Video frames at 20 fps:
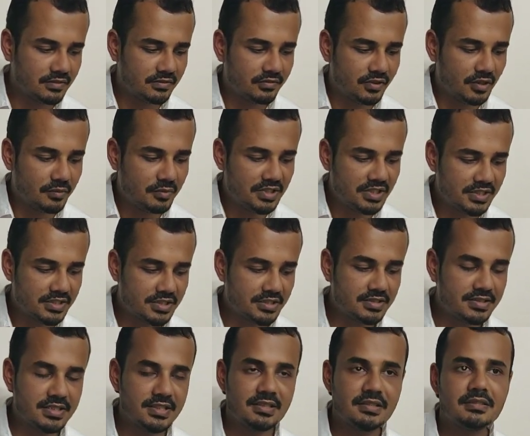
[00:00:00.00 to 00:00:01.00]
Formal
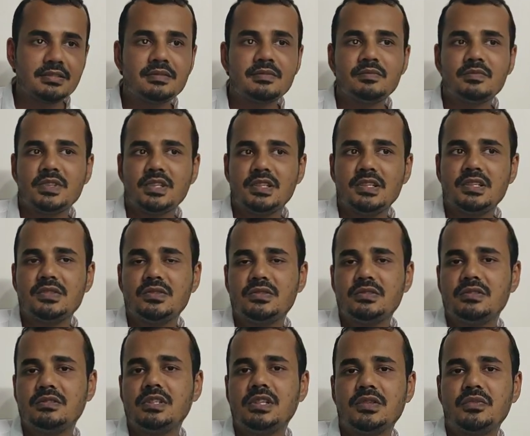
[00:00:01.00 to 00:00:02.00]
letters
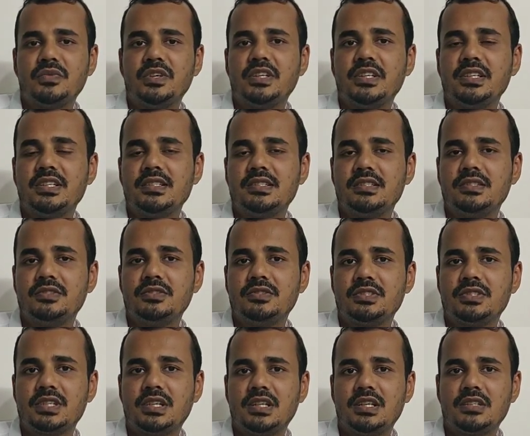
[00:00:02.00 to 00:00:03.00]
is not very easy to
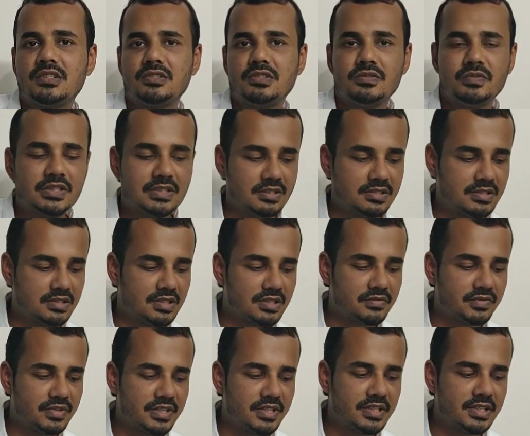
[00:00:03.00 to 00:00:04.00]
start, or it's not
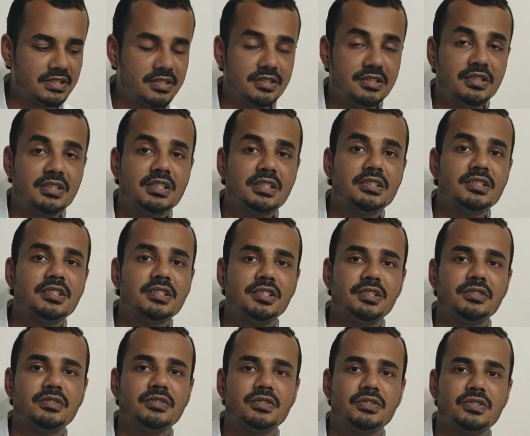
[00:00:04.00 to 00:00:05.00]
very easy to
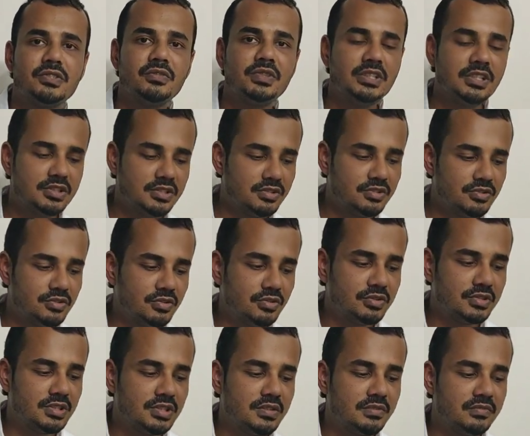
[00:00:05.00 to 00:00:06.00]
continue. So we need to
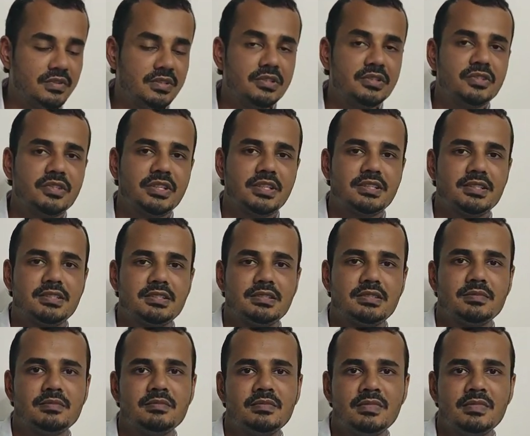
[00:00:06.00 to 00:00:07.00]
know the different tricks